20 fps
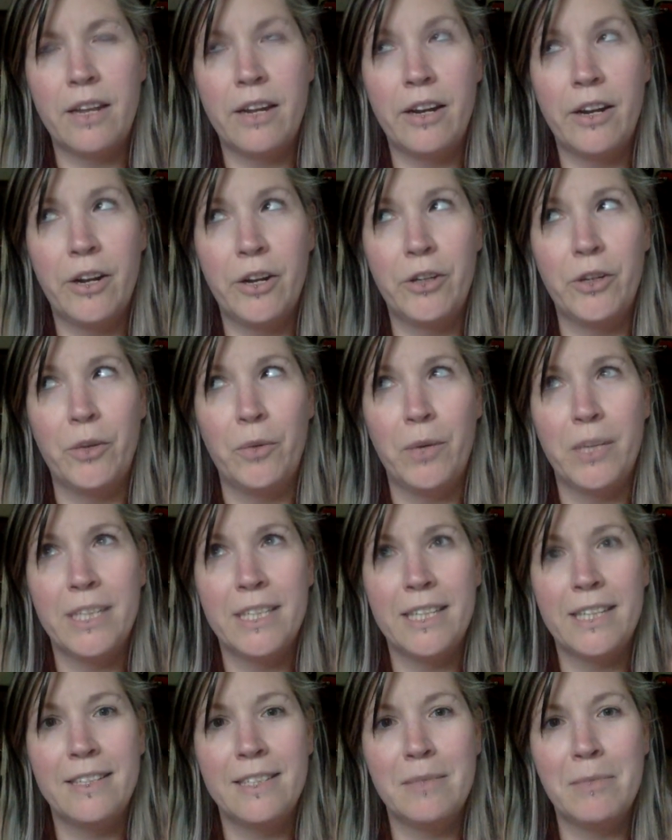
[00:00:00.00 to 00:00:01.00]
I don't want to
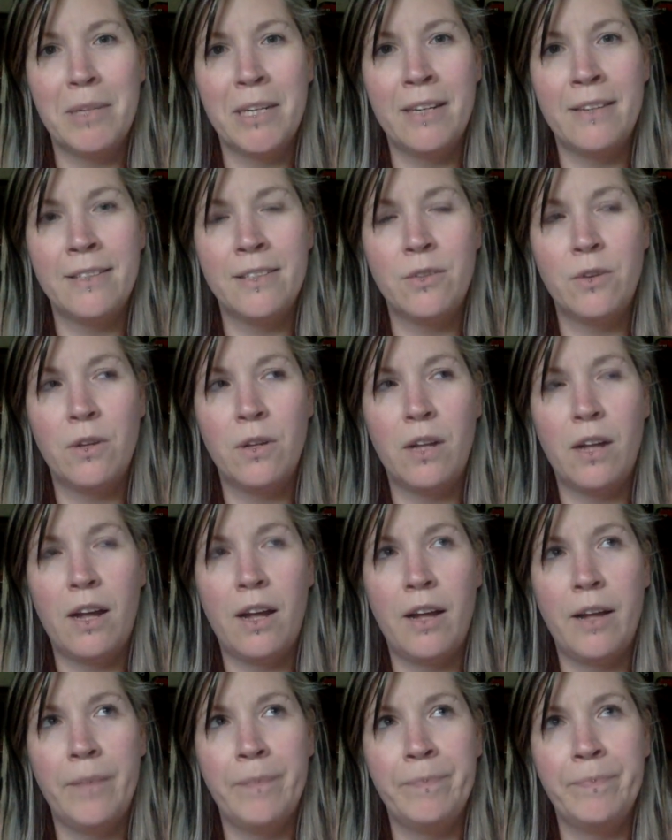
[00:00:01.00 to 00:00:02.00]
say this to be an asshole,
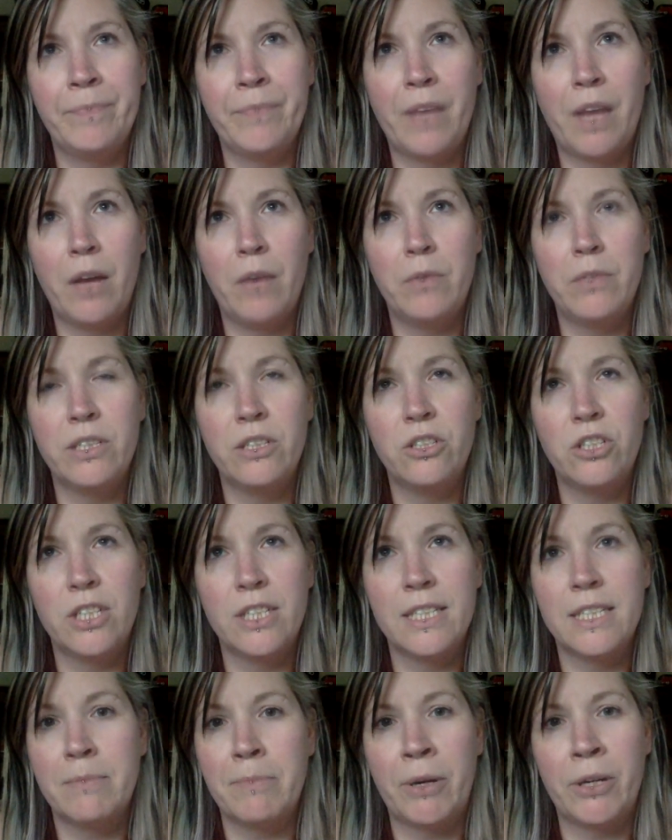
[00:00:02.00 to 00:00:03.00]
I was
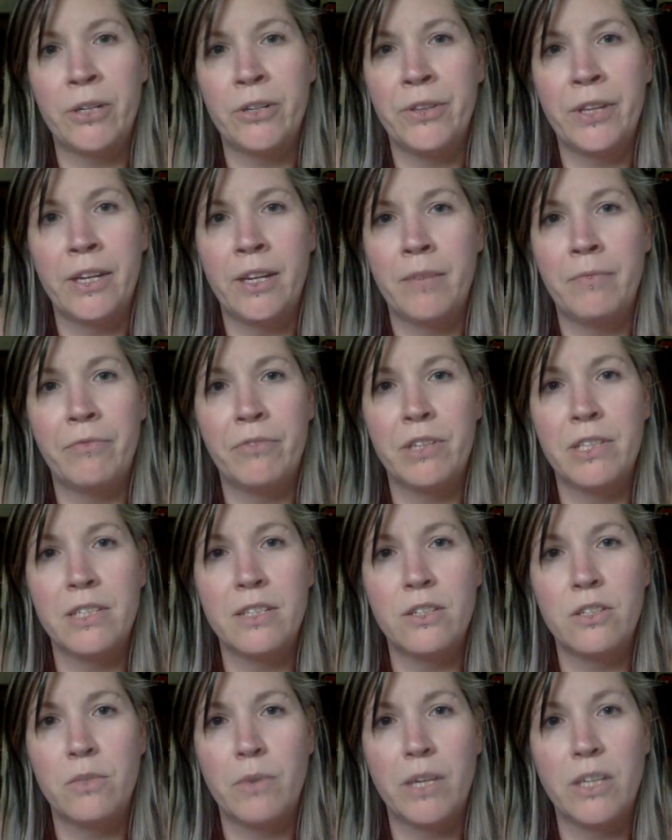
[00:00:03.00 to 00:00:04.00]
just smarter than him for the
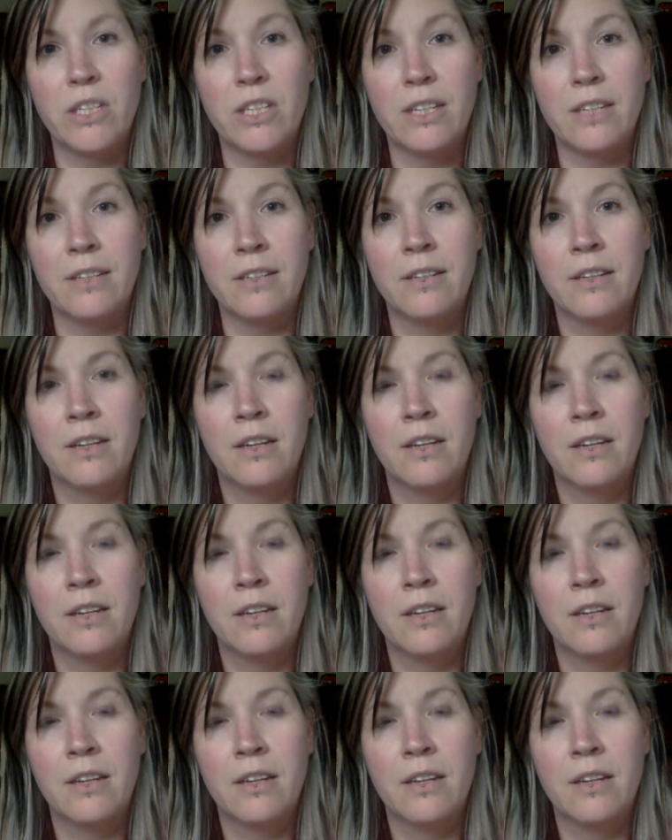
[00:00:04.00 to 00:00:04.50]
situation.